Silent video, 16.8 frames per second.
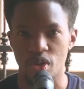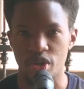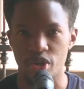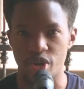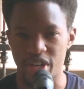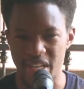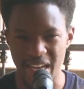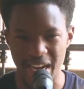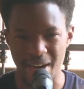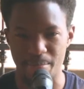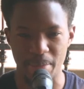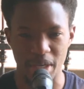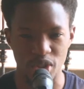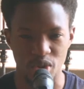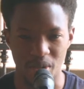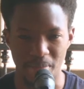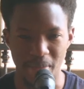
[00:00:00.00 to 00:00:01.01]
you're a young
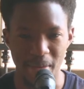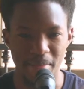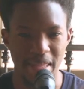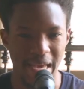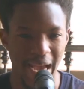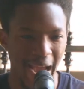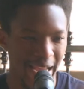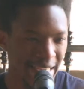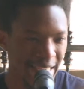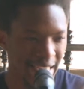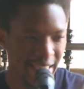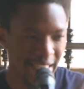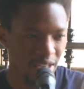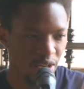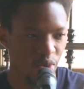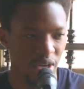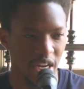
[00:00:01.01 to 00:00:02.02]
person, maybe the idea
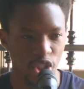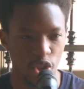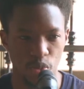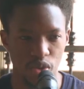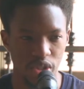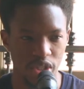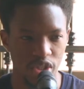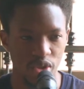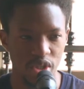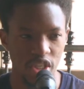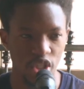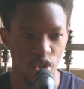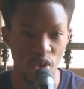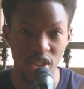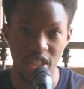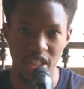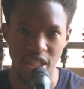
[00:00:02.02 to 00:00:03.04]
that God has put in you is
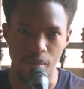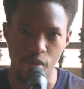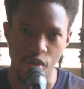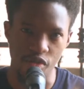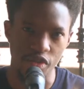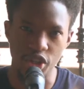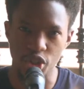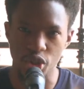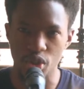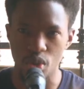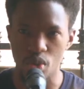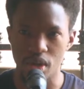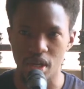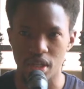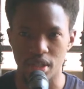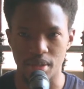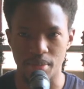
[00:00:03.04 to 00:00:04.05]
not in the professional
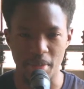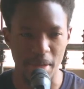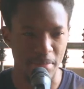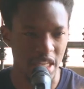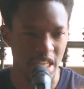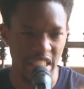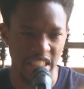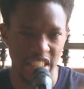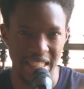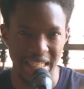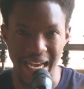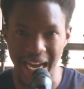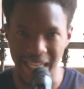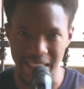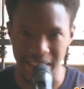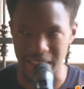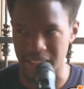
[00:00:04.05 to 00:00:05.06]
world. Maybe it's in
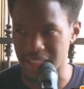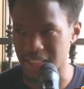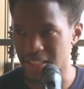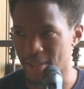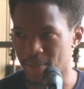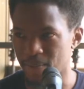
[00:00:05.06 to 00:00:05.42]
arts.